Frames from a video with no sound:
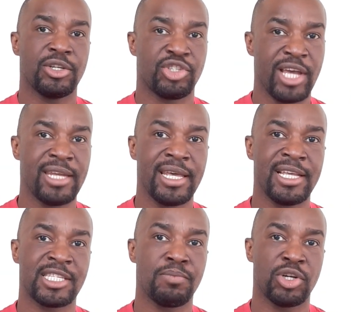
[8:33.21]
China
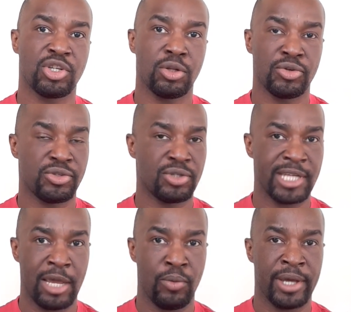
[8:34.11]
is much close to
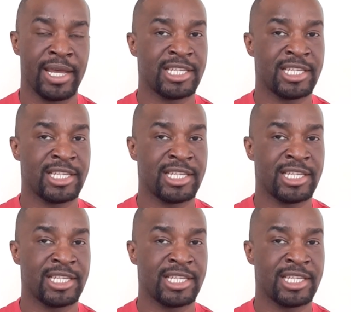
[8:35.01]
Taiwan.